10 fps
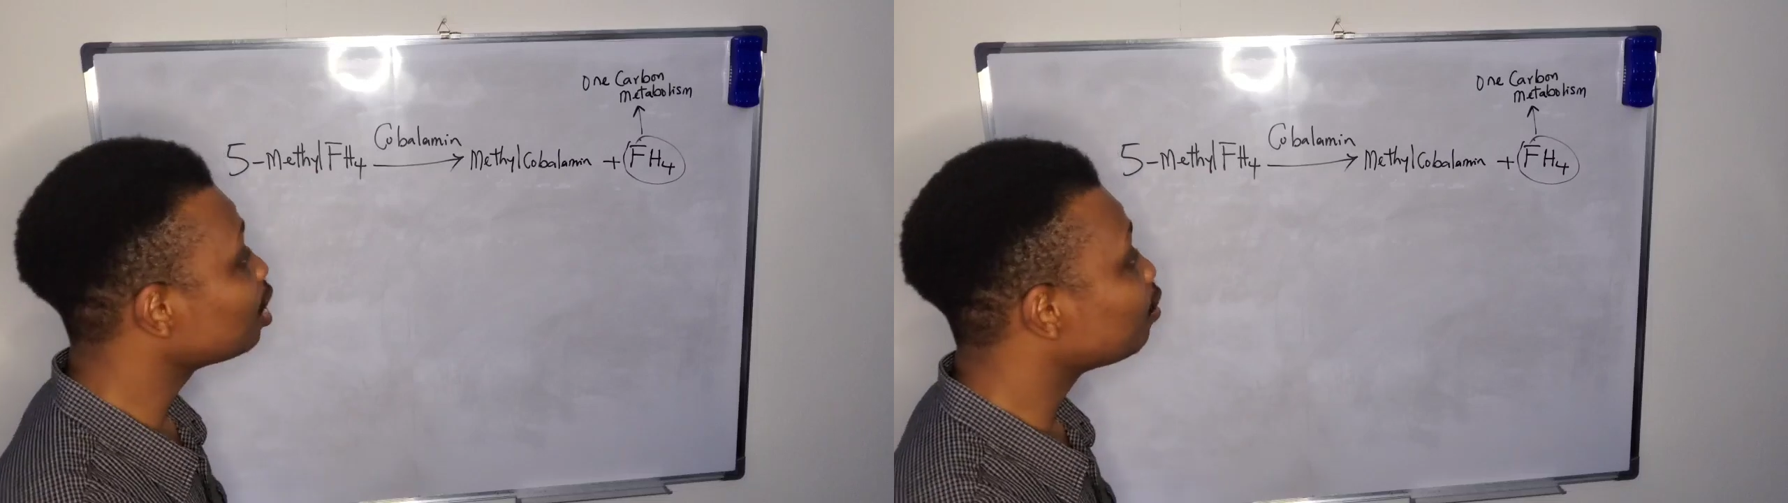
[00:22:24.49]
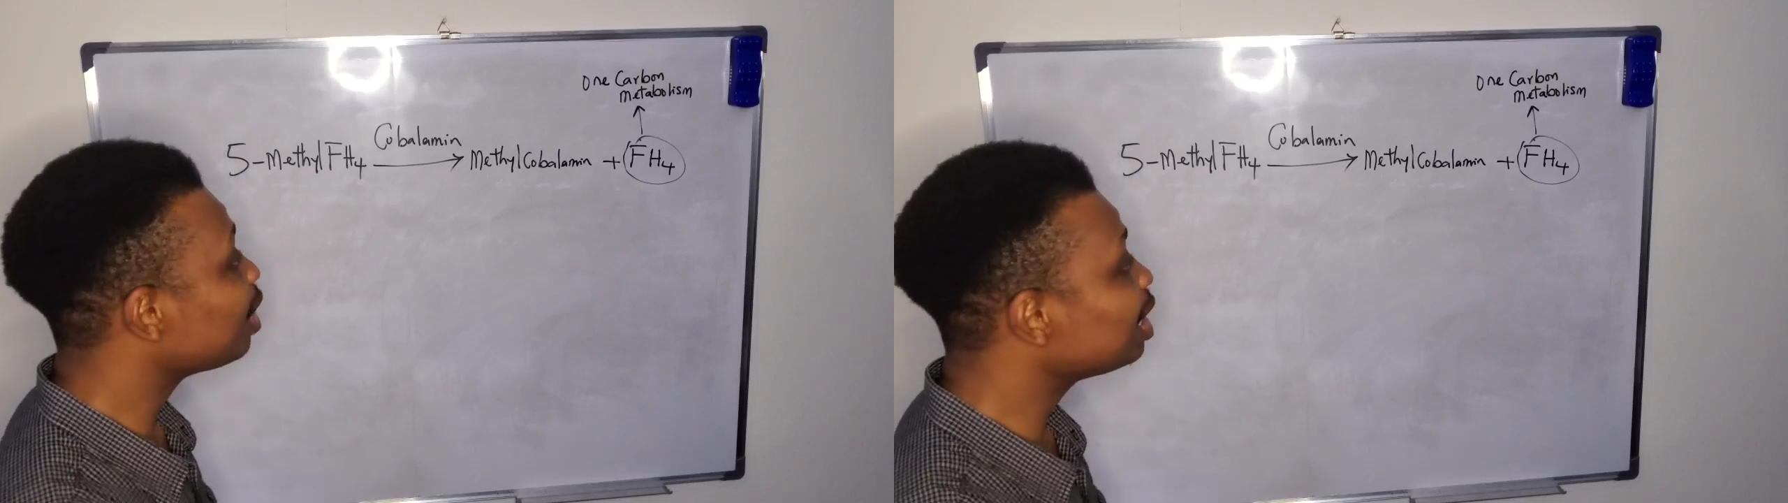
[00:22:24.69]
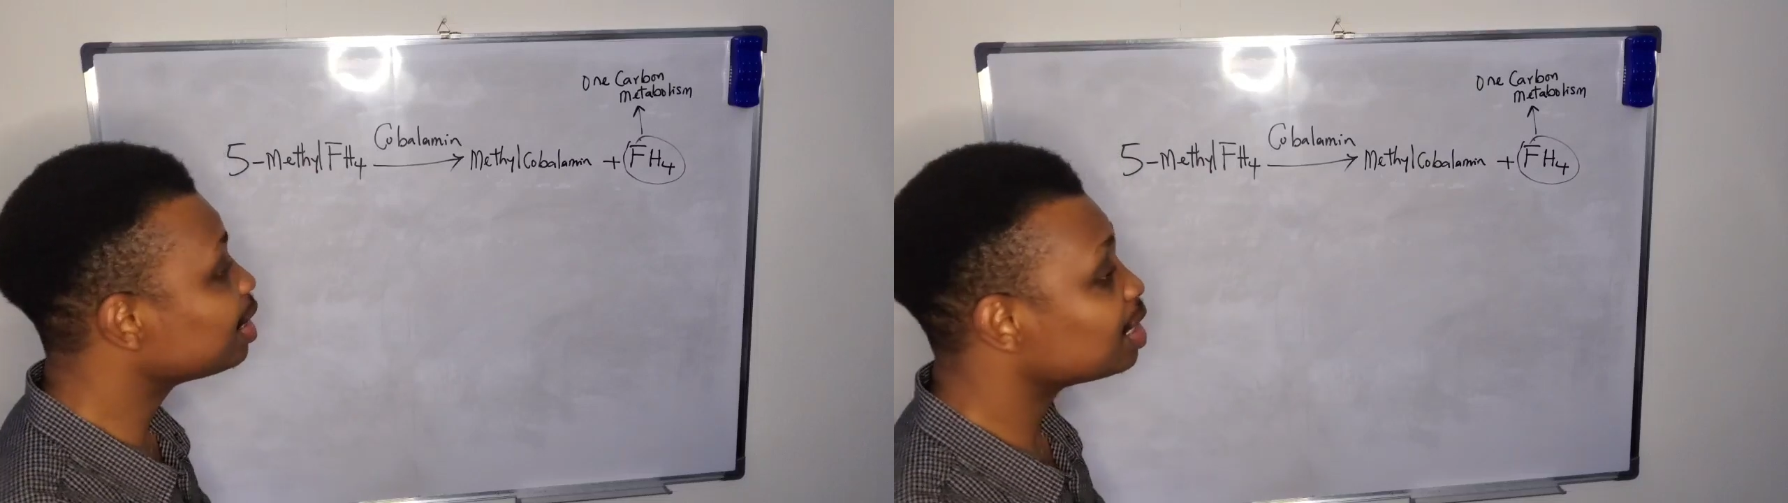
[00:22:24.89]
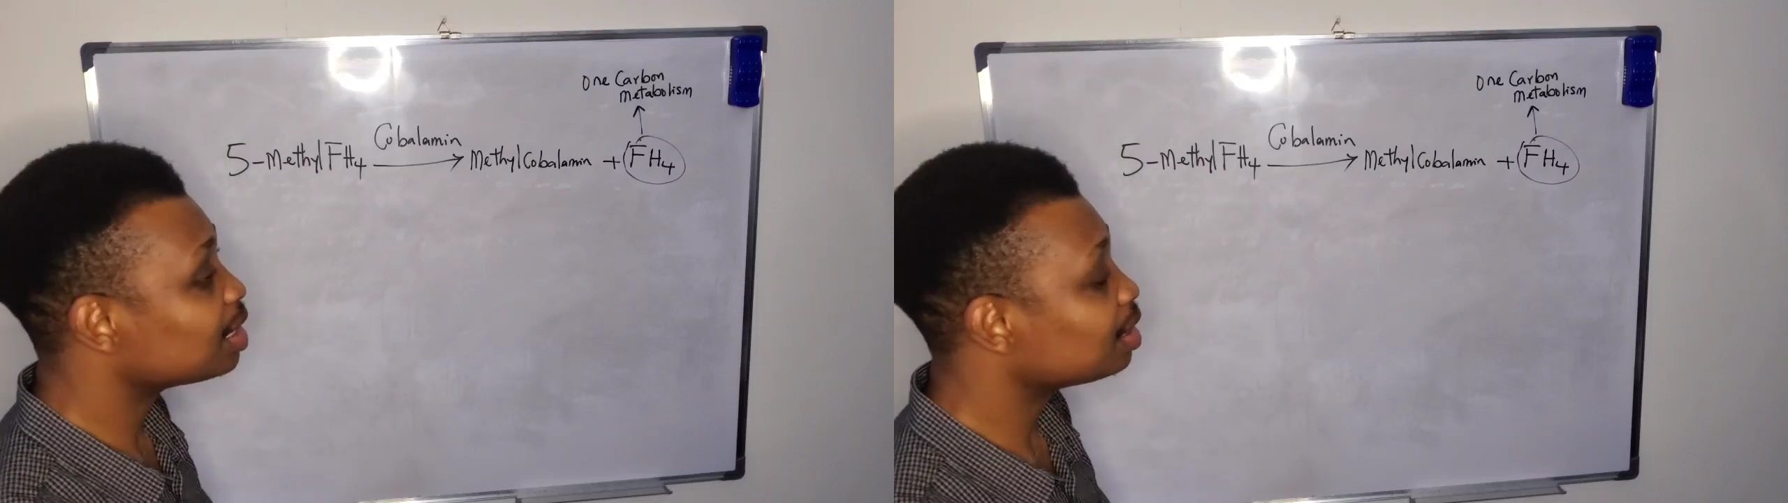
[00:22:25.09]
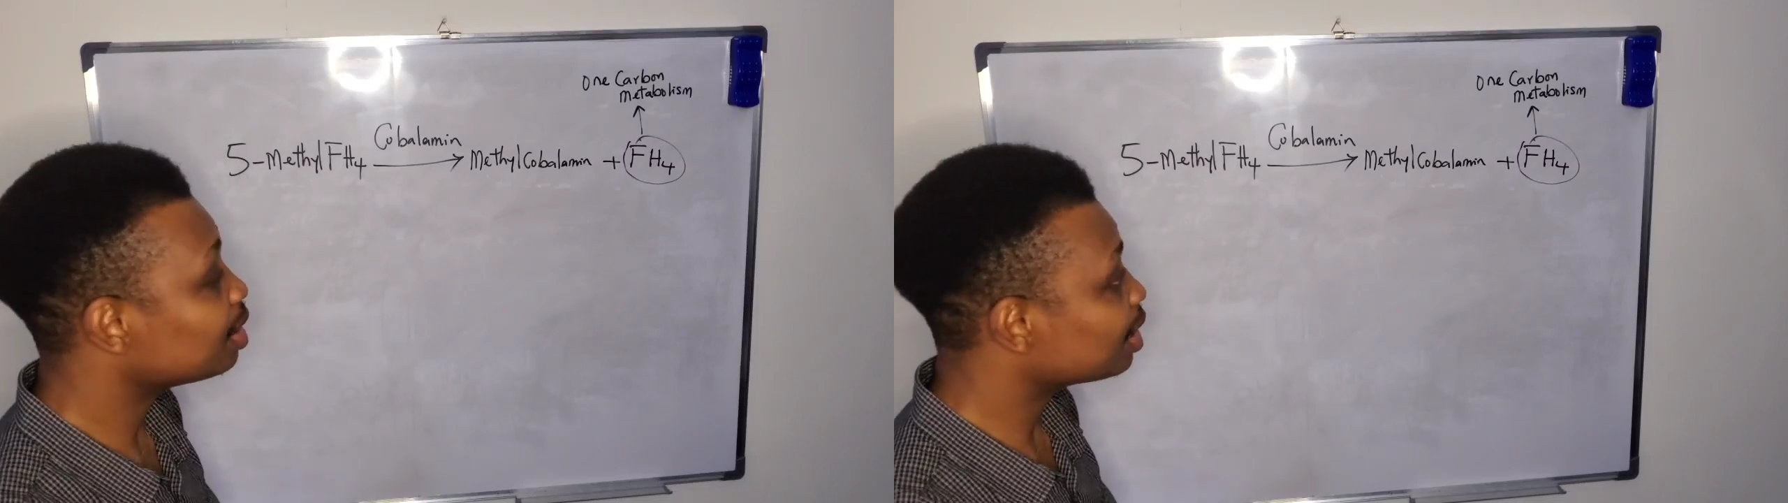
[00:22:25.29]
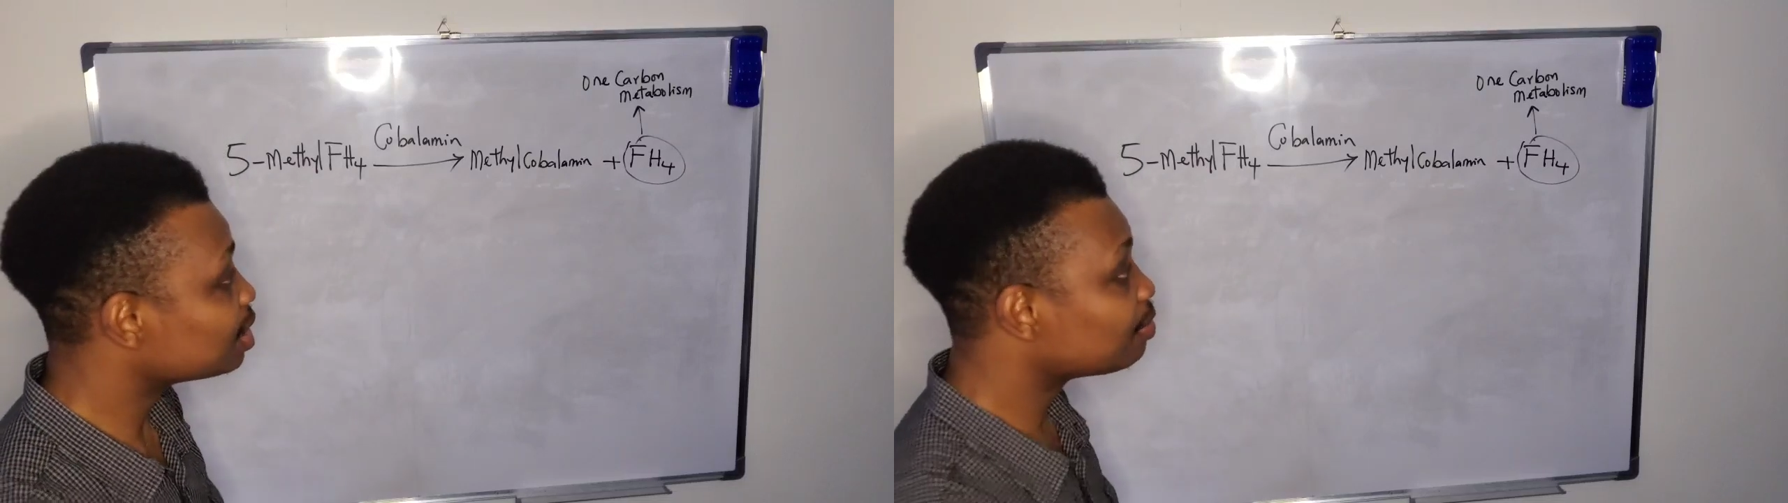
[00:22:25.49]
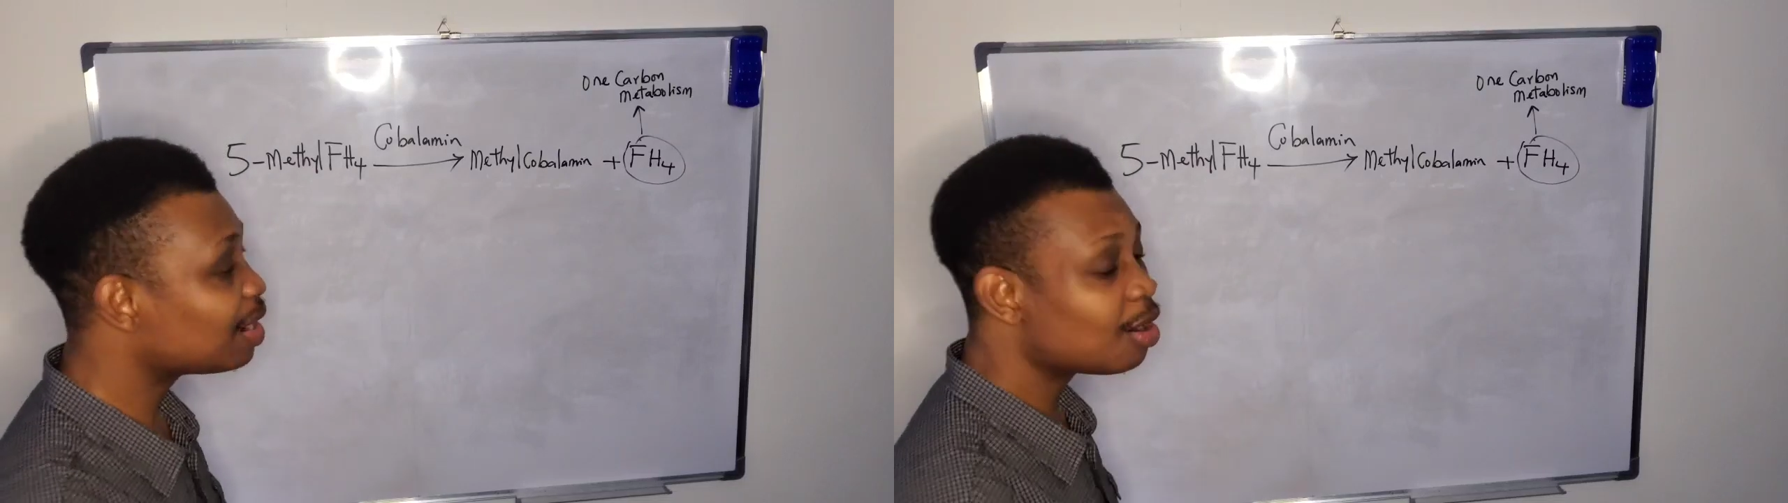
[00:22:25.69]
where there is a transfer